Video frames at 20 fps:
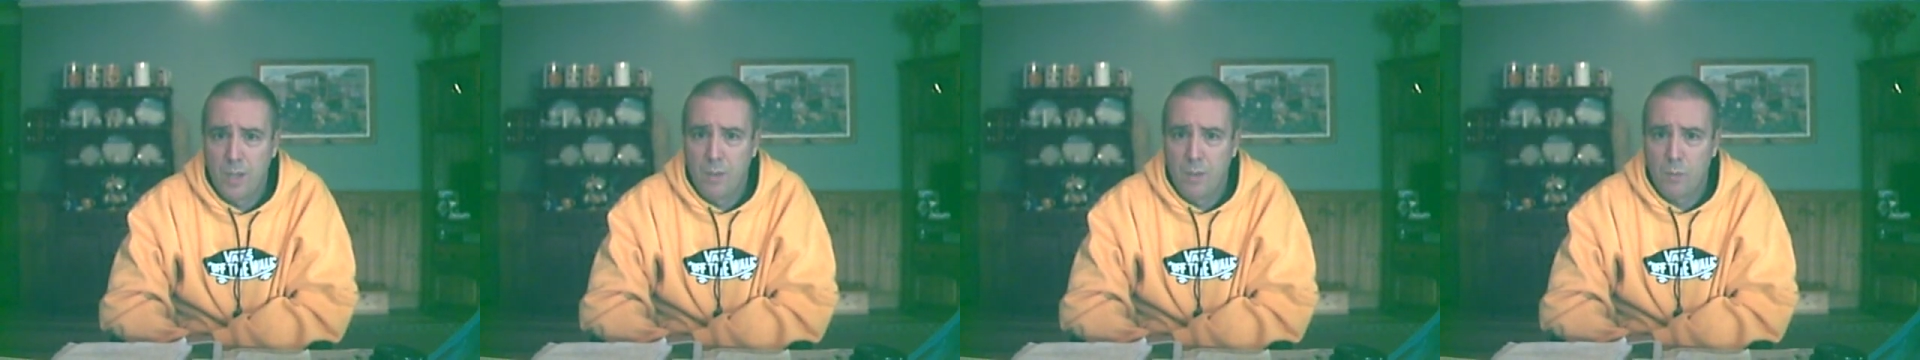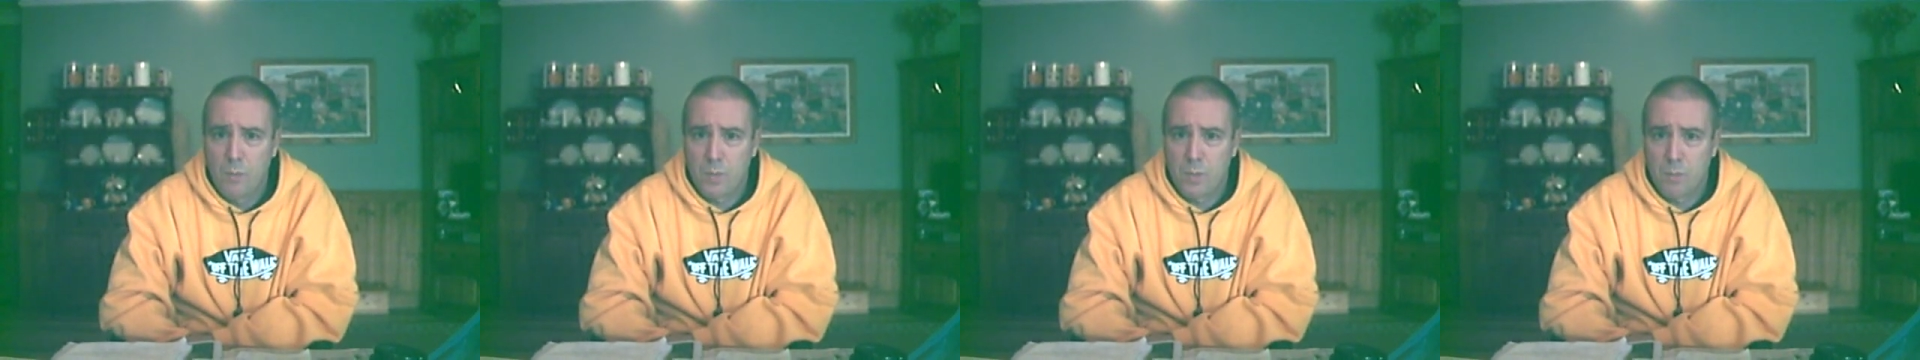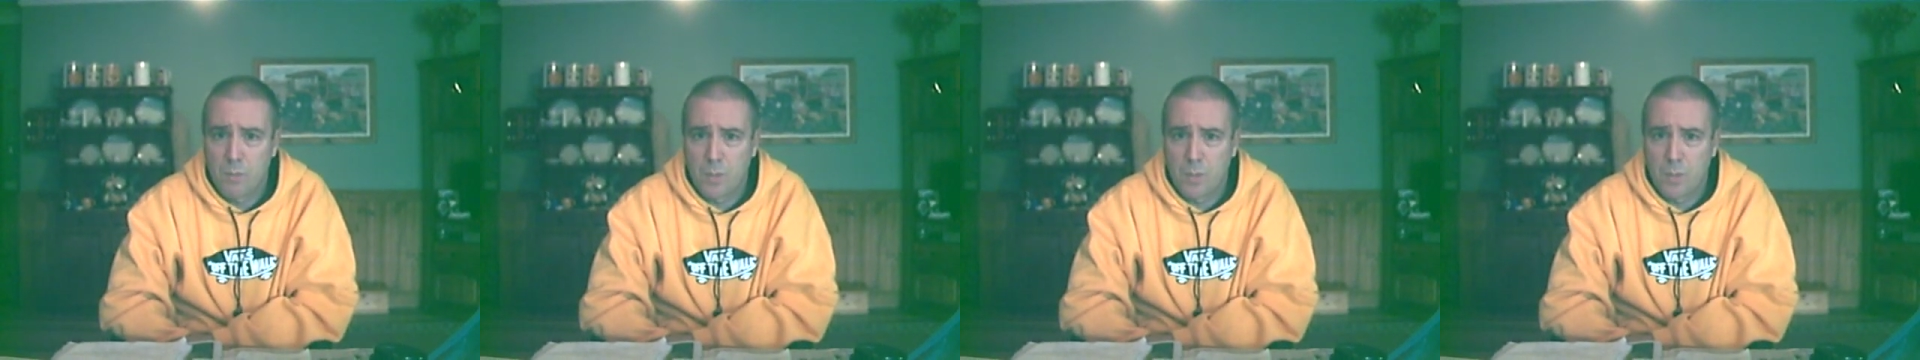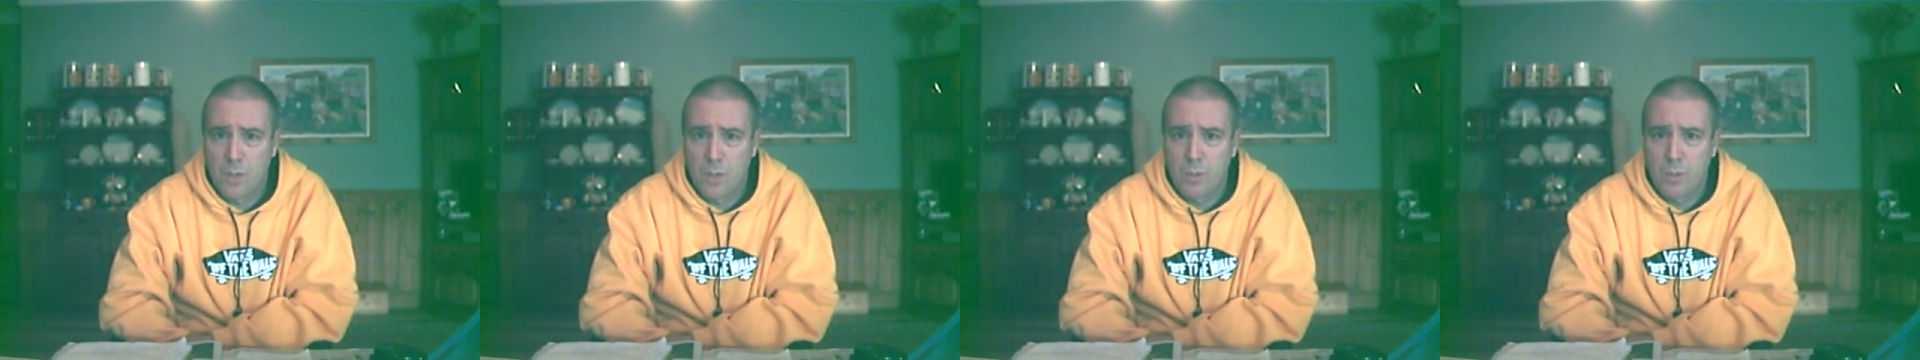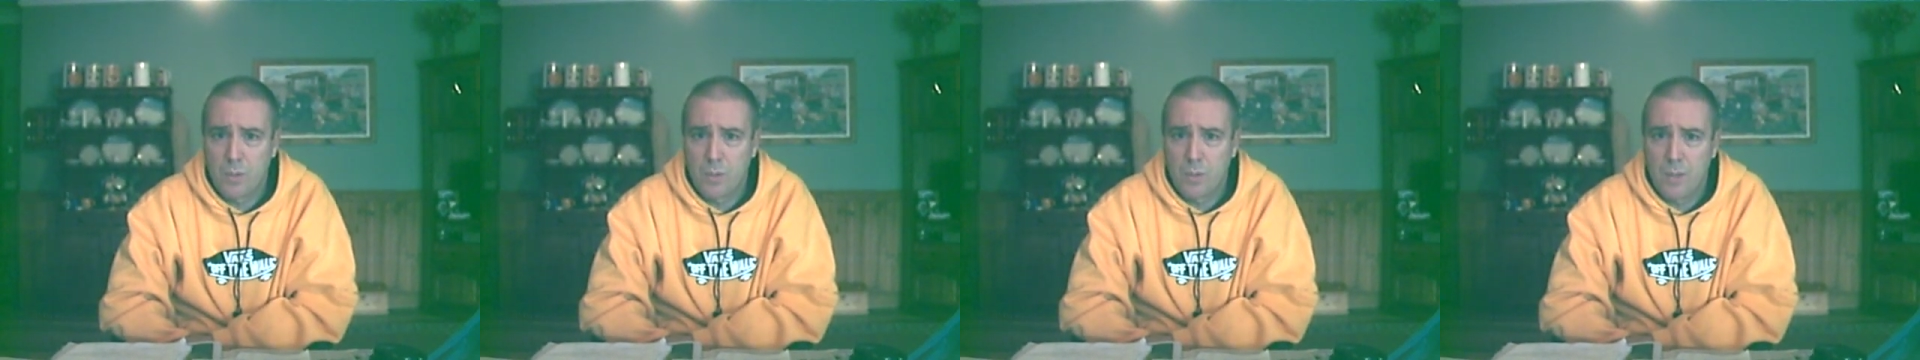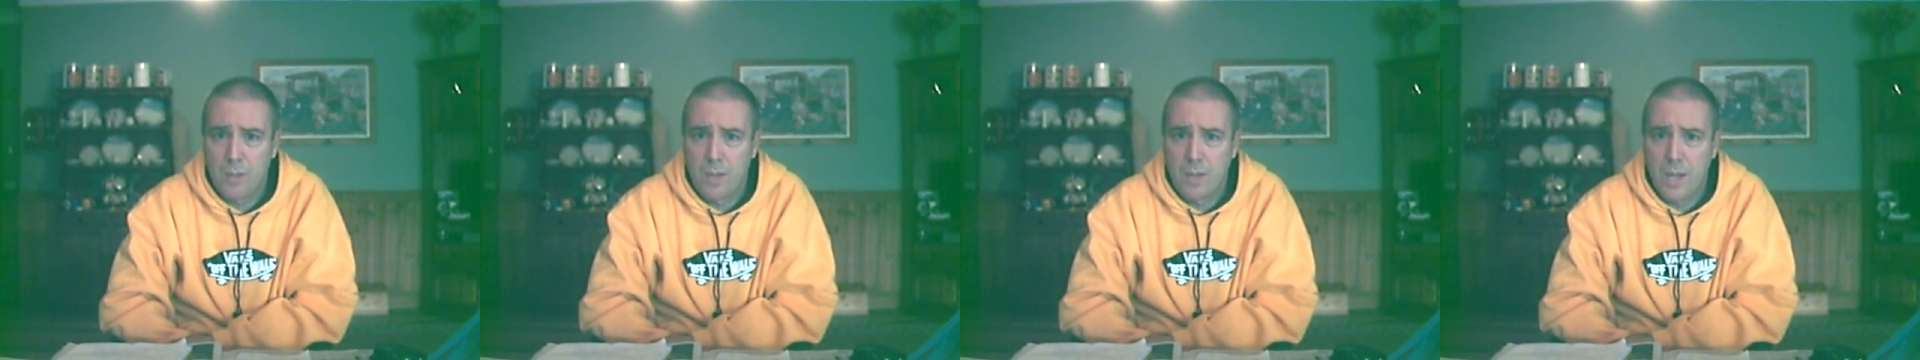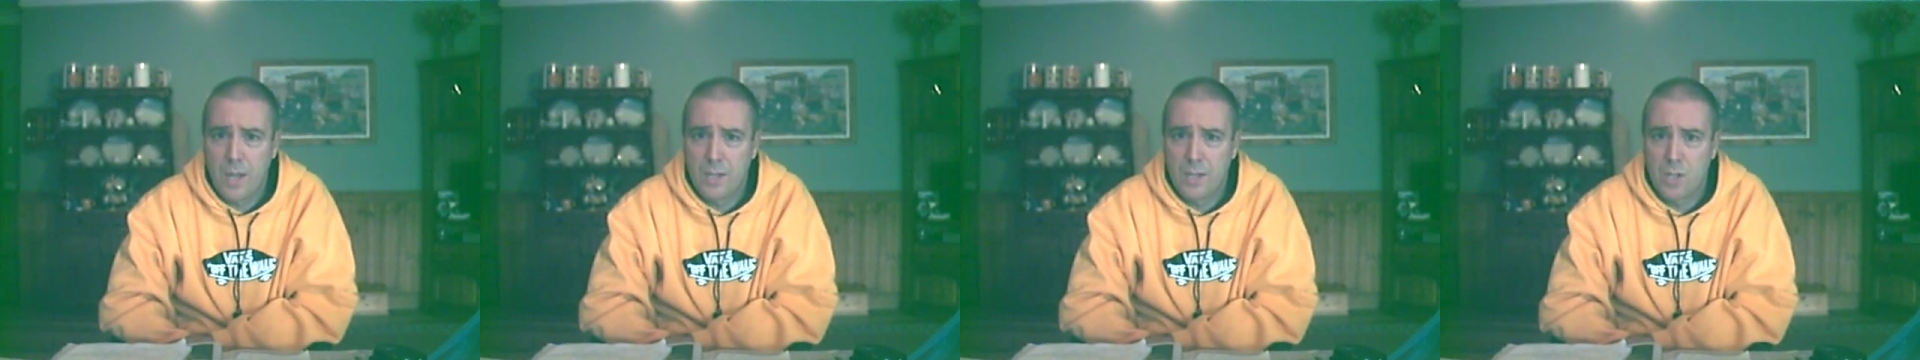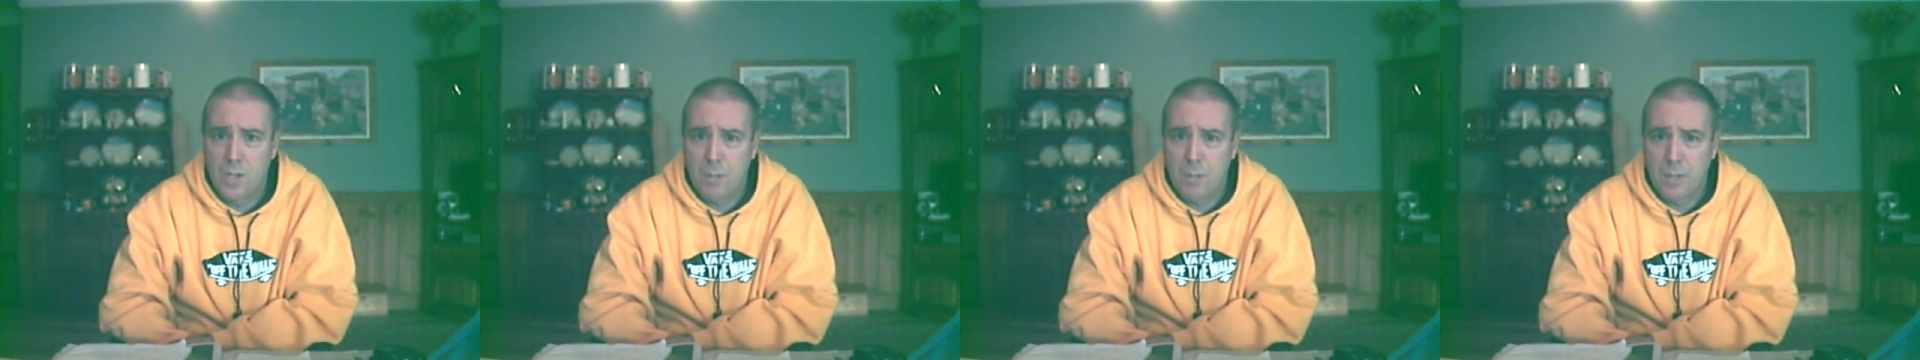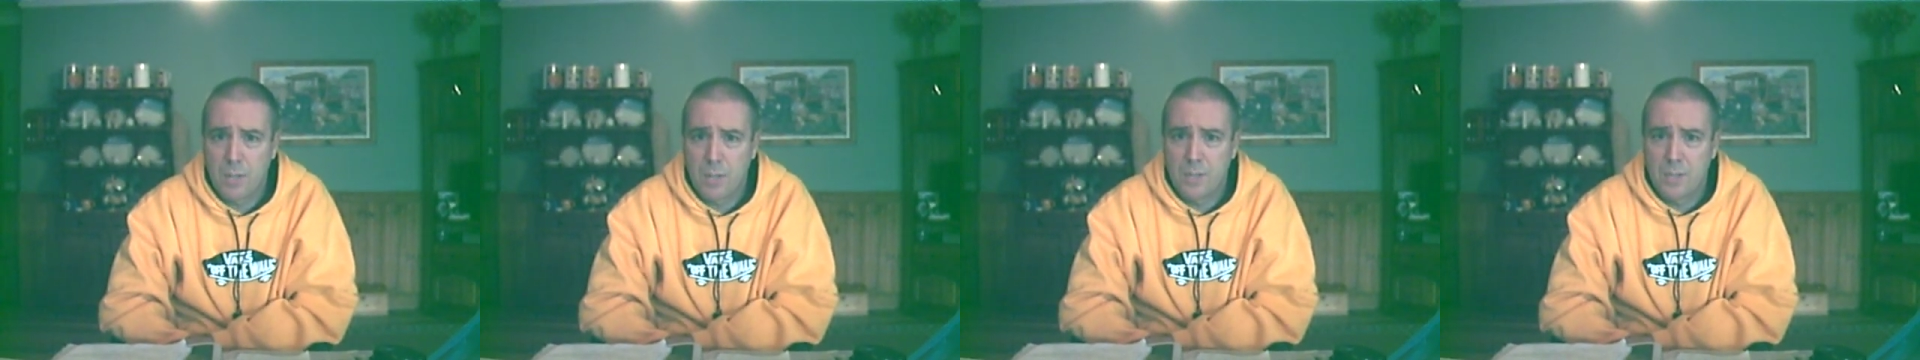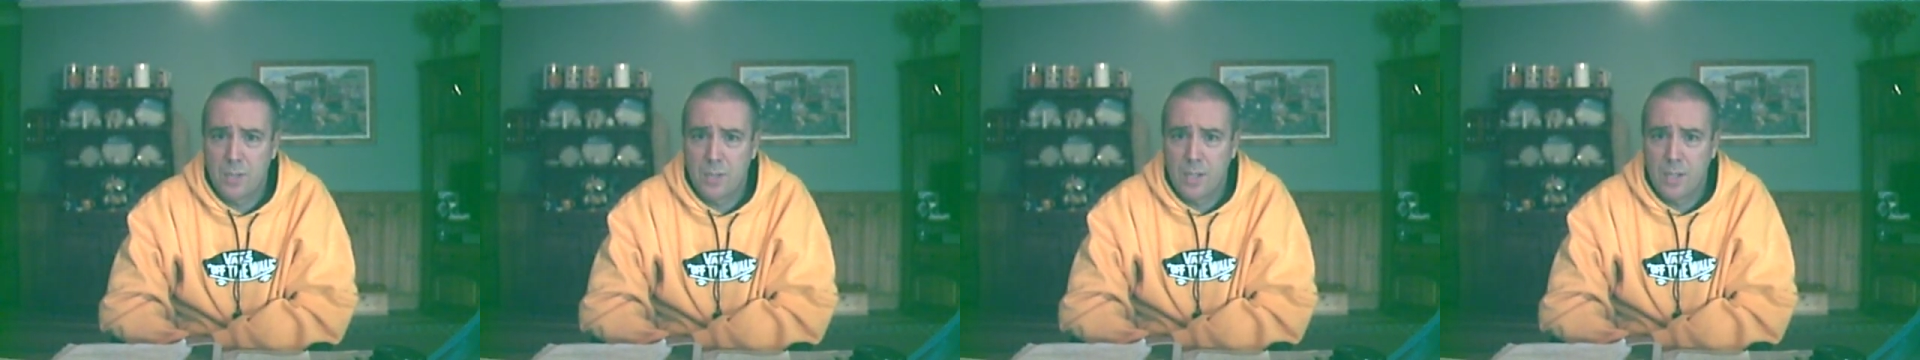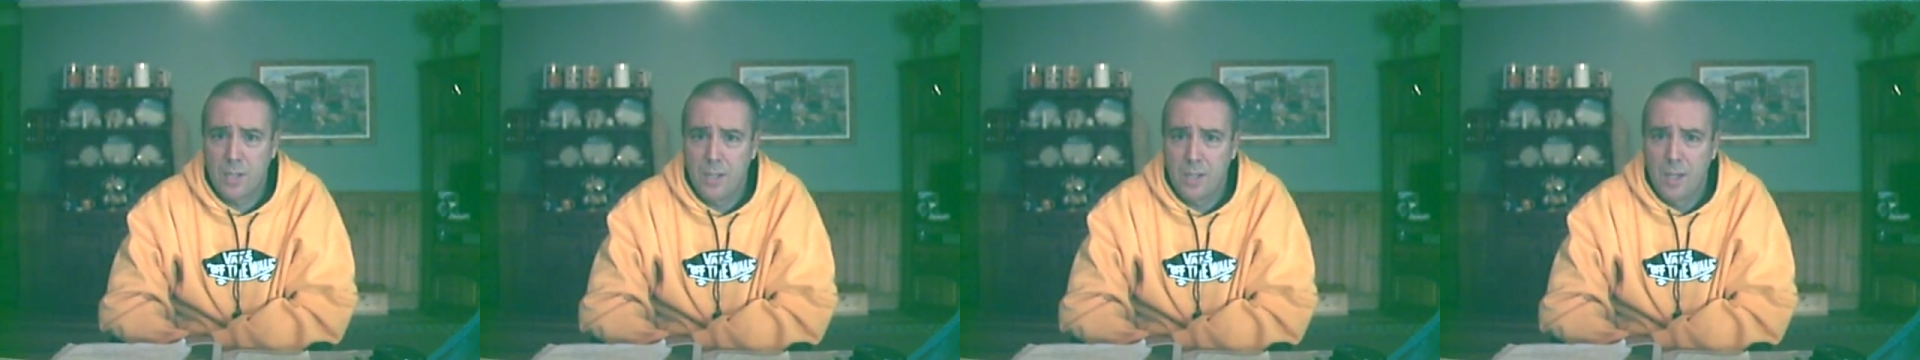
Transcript: with the balloon angioplasty